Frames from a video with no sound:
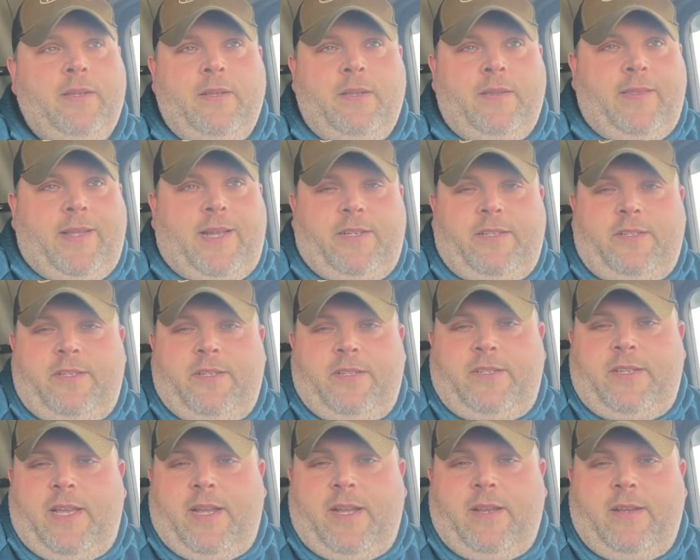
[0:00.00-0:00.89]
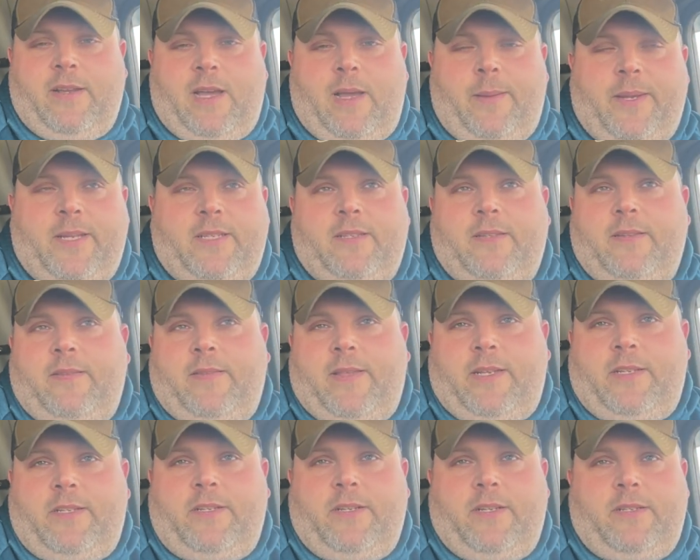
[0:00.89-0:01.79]
That's just economics.
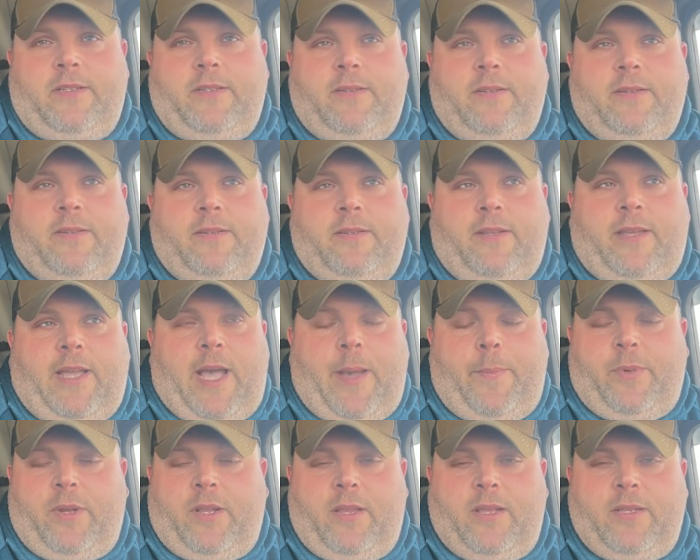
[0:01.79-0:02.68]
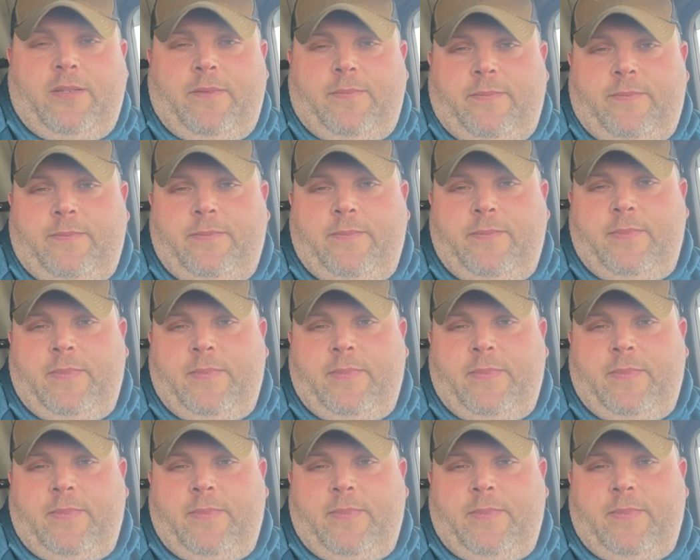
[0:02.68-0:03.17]
That's just capitalism.